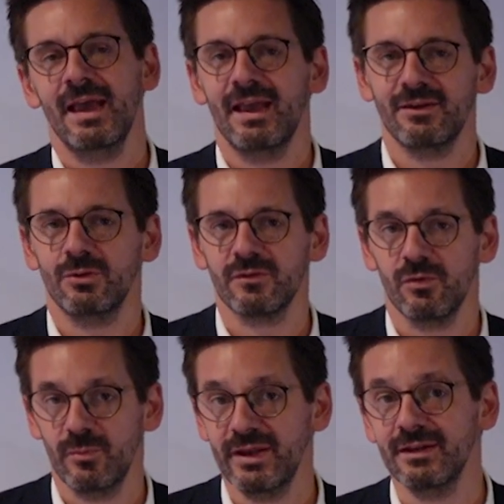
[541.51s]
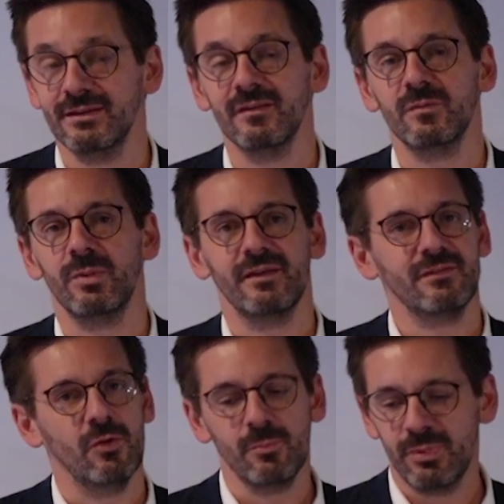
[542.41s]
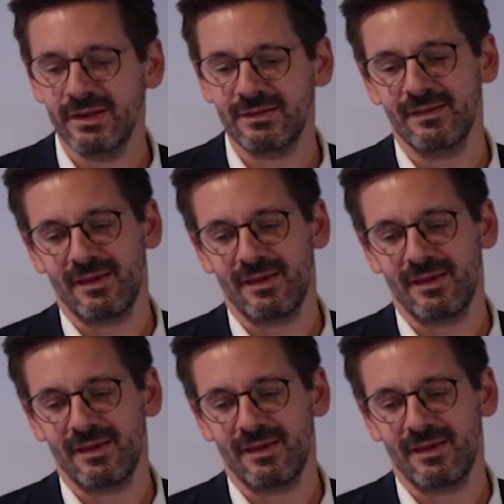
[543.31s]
and also mini displays completely